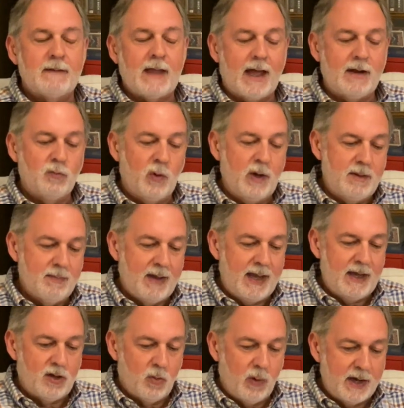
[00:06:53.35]
and we
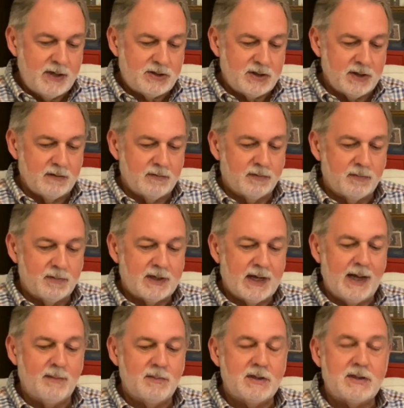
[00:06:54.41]
may question from
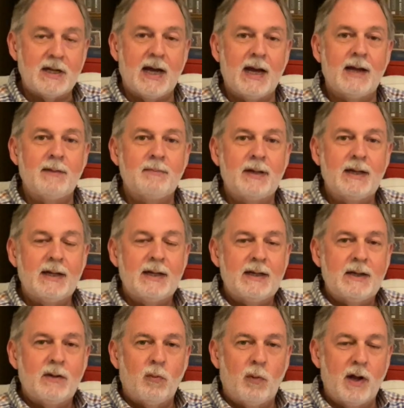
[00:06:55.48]
time to time
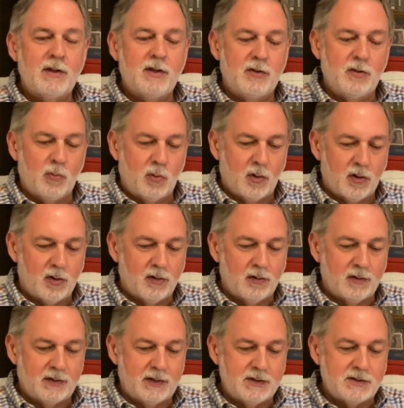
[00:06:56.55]
whether the
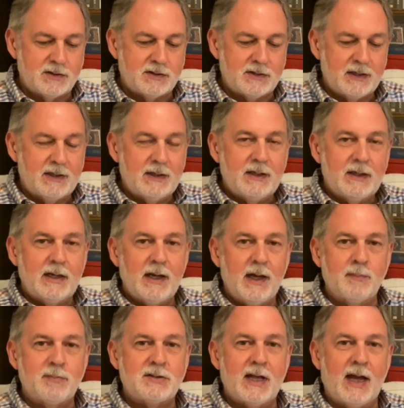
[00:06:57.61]
world is
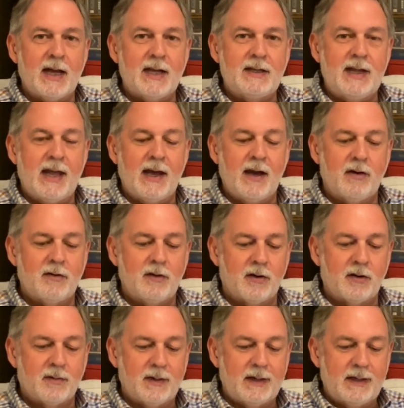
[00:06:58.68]
upside down
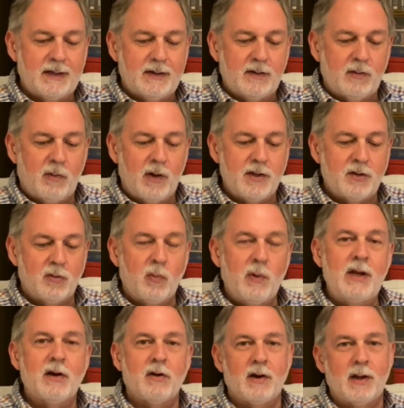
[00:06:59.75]
or whether
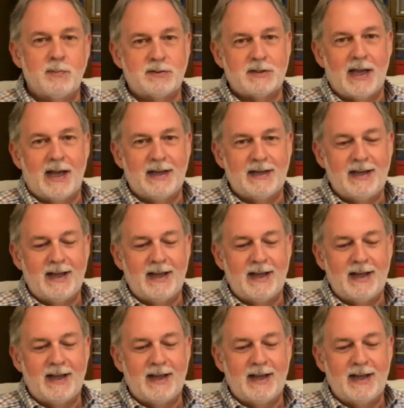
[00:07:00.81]
we are upside